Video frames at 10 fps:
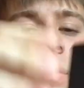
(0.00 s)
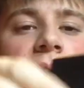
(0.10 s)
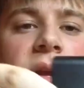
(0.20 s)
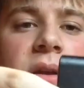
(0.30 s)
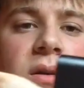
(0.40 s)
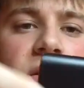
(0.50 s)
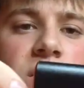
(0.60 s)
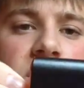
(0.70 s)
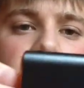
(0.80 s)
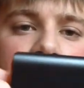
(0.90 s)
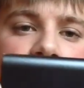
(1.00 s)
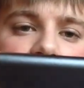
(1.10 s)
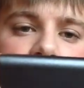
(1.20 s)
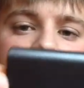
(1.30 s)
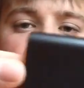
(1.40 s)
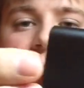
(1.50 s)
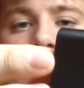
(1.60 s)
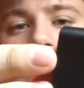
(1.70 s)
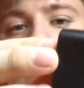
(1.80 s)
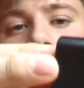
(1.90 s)
Right here, you can see there
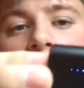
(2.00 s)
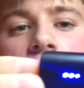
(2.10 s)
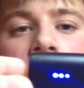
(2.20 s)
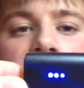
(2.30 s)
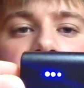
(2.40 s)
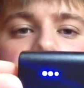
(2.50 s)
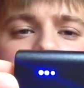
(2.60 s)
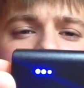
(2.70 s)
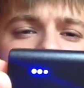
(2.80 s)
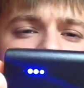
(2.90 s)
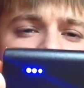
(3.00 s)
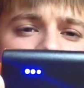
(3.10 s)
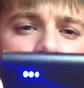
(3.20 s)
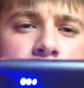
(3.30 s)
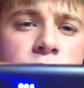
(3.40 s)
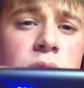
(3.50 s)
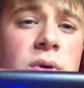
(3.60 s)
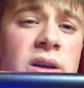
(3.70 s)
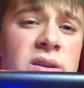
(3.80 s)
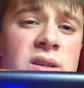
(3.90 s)
are three
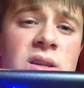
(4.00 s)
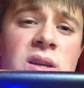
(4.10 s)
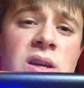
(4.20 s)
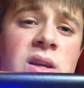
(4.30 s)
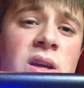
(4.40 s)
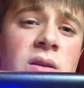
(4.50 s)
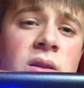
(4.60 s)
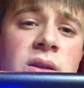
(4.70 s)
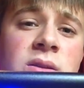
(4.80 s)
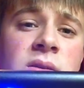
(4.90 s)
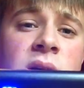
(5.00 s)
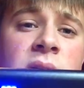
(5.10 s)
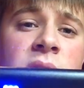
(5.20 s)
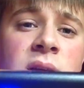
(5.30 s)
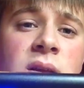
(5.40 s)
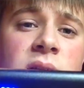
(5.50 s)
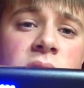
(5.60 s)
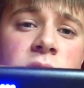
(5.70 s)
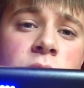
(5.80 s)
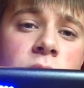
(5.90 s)
blue LED indicator lights.
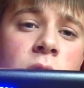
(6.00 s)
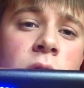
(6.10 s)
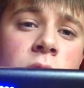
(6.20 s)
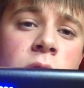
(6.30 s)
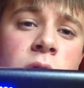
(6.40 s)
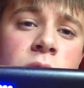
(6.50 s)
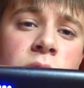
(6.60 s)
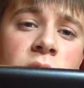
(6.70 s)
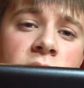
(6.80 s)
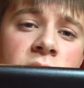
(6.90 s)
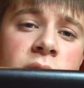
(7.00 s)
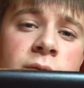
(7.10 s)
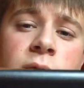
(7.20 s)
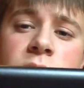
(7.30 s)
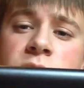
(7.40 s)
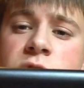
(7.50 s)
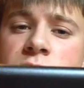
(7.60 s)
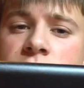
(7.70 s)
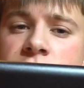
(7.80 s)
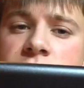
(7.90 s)
There are, on a fully
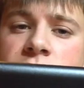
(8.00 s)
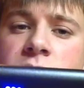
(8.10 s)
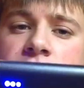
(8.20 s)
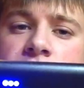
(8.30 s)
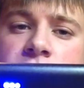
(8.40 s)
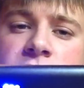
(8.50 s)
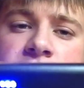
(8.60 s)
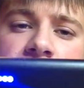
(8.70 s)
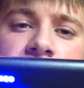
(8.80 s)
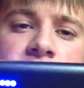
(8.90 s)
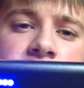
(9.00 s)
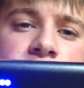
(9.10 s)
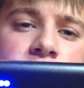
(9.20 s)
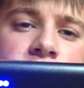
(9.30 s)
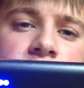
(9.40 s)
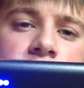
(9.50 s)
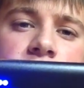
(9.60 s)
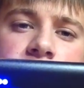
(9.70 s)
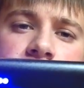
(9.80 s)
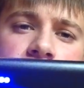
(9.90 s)
charged, when this after this fully
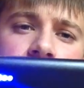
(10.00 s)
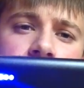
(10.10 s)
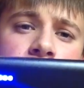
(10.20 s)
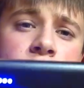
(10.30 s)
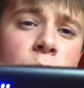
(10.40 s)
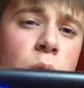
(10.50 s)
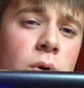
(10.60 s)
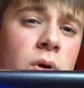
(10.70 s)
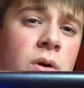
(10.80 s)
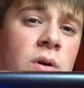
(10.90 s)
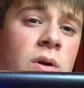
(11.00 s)
charged, there are four